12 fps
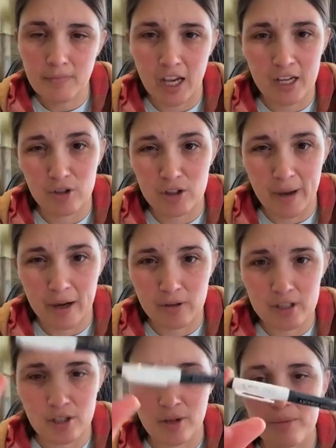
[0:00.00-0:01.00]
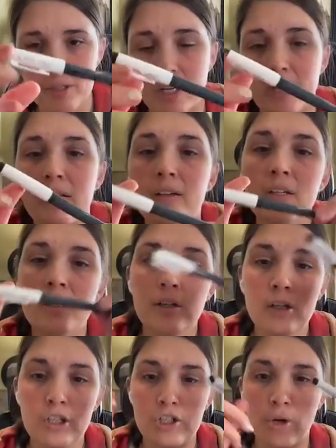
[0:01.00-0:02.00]
I know it's backwards too, I'm sorry.
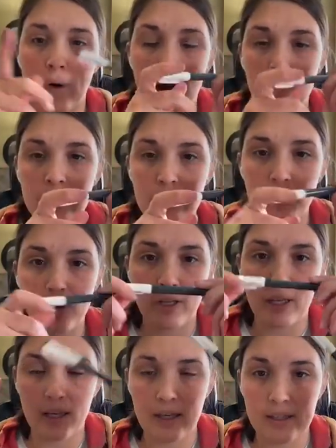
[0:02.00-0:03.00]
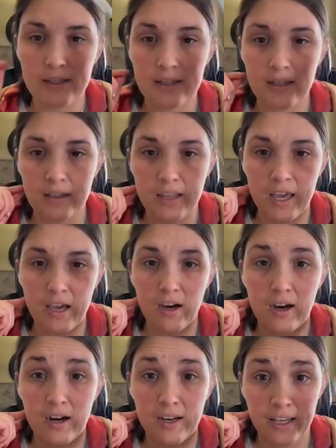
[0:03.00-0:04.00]
So how these work is they
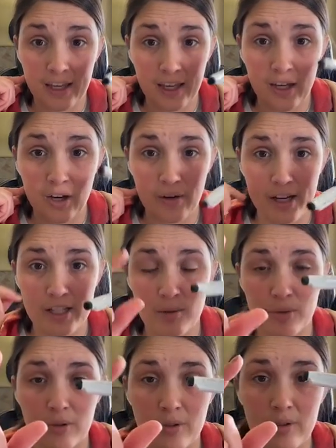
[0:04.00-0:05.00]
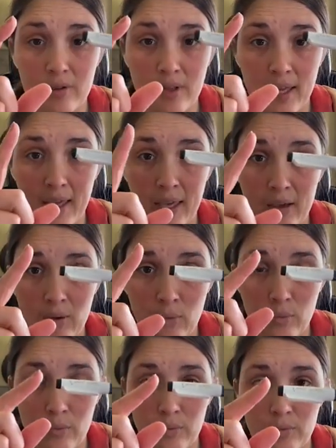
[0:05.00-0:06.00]
are heat erasable.
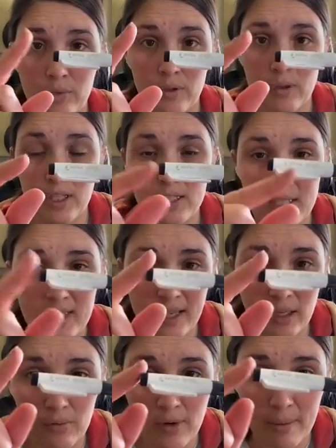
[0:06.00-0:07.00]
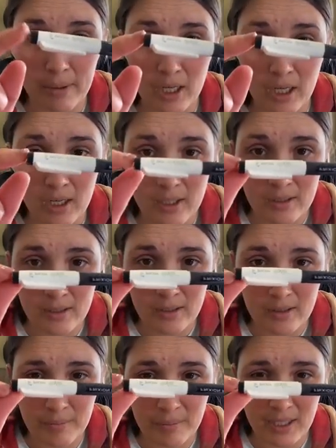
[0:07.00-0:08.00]
This is like a rubber
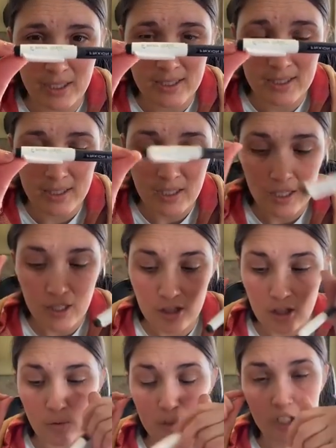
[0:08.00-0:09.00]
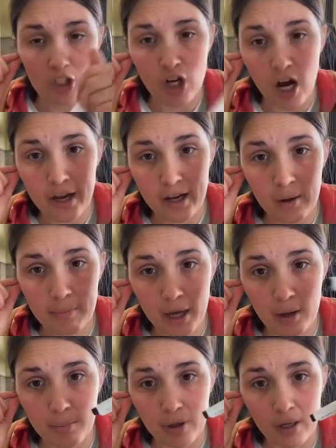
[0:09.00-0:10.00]
piece. So when you're drawing on
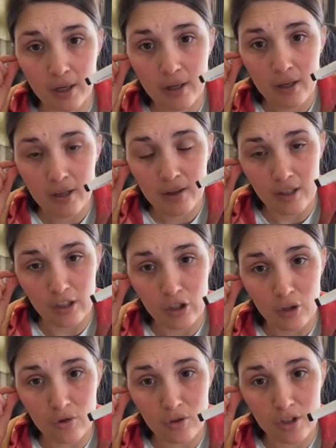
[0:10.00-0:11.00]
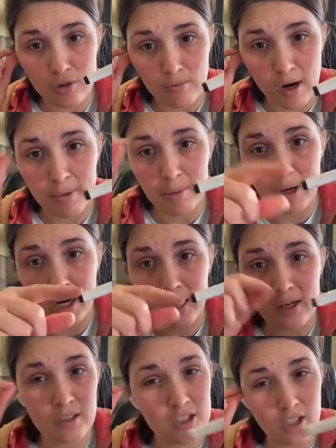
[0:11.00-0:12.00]
paper, then you use the rubber
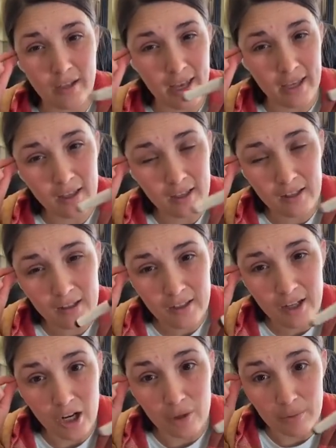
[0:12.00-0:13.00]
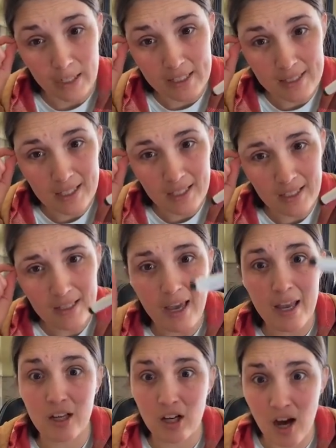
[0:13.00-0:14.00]
part to like erase it,
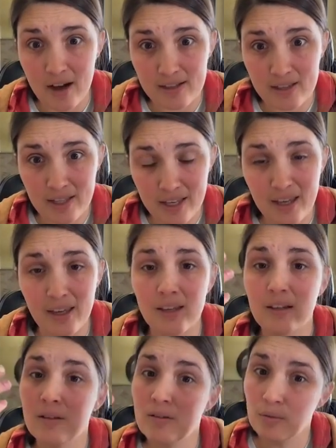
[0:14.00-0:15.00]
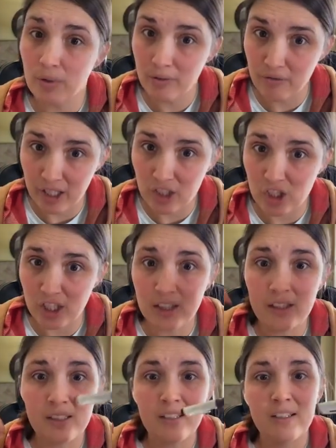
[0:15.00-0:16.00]
and it causes heat with
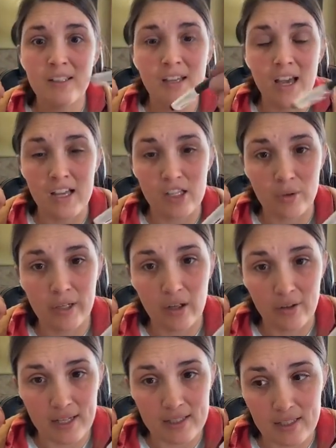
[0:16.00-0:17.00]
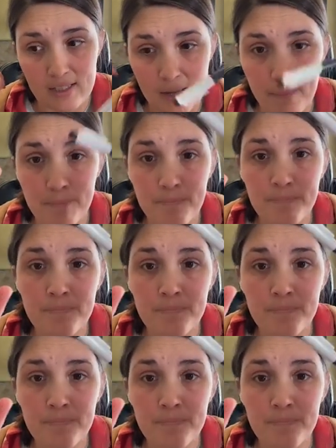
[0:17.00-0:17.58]
friction, and so it erases them.